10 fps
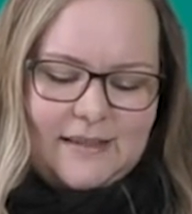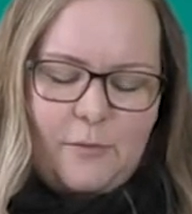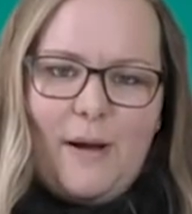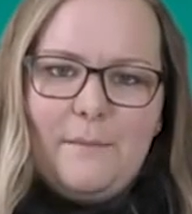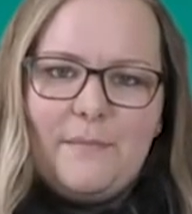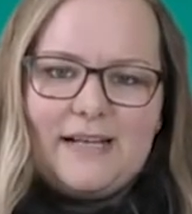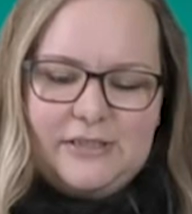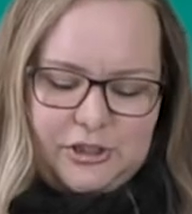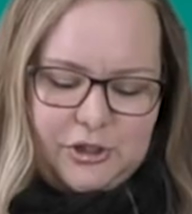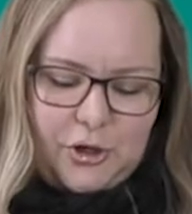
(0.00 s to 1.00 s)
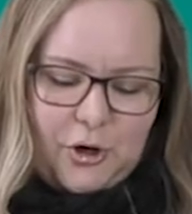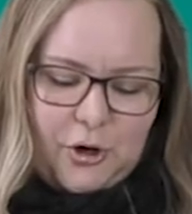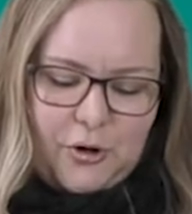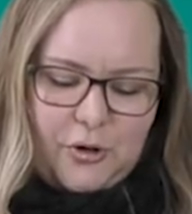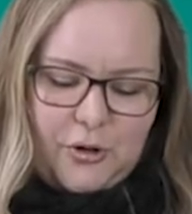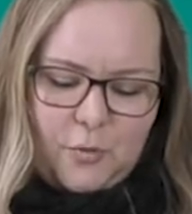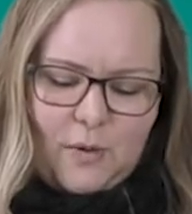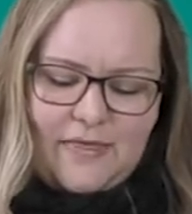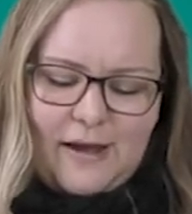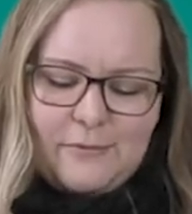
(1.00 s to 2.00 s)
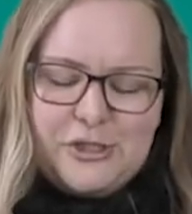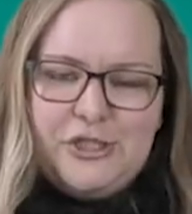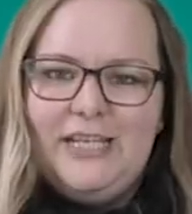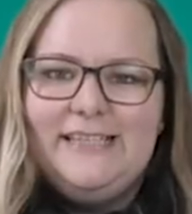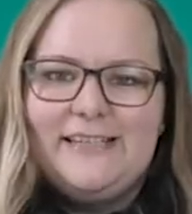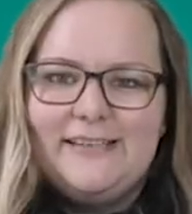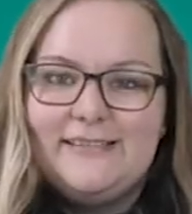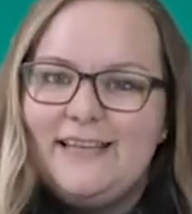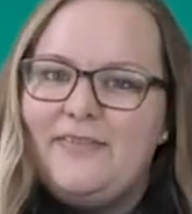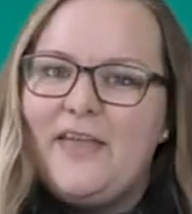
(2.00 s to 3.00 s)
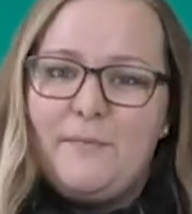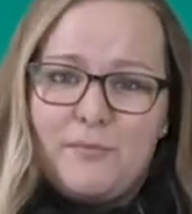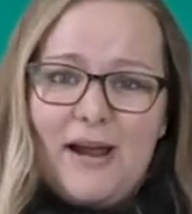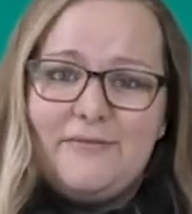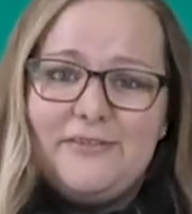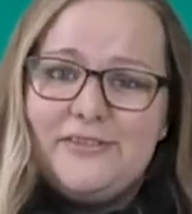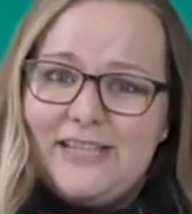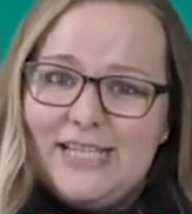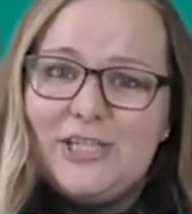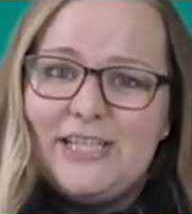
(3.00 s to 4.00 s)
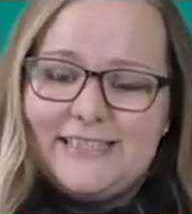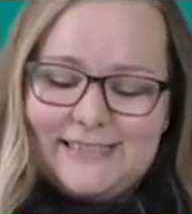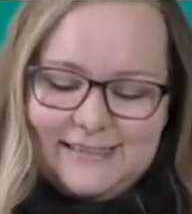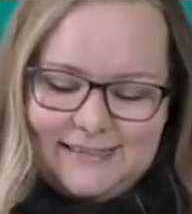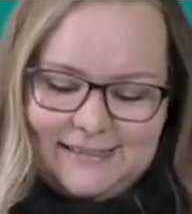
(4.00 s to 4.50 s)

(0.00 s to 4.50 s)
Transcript: They went back to shore where there was Jesus and their breakfast dishes.